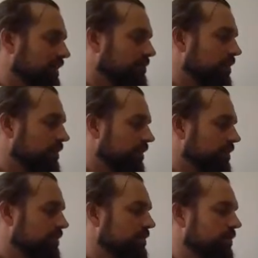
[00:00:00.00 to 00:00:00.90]

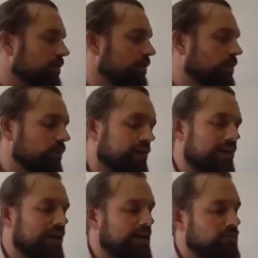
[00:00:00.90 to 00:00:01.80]
experience where
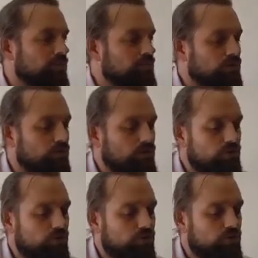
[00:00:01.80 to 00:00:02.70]
they're able
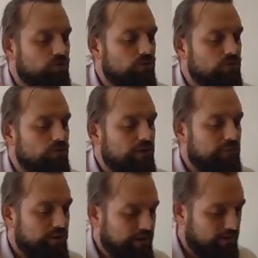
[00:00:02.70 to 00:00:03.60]
to
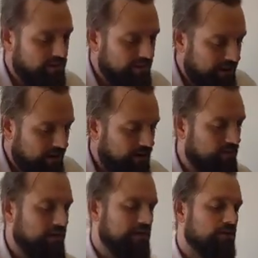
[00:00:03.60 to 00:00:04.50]
get back onto that
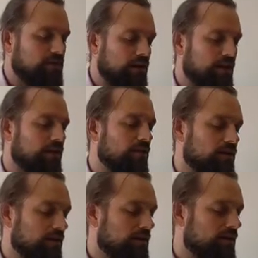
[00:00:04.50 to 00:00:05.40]
Maslow's
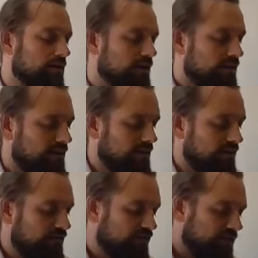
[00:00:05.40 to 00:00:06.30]
hierarchy, that
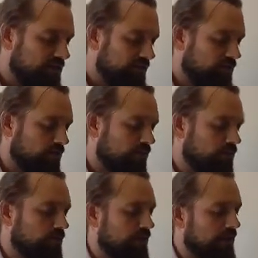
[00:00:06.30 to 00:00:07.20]
their physical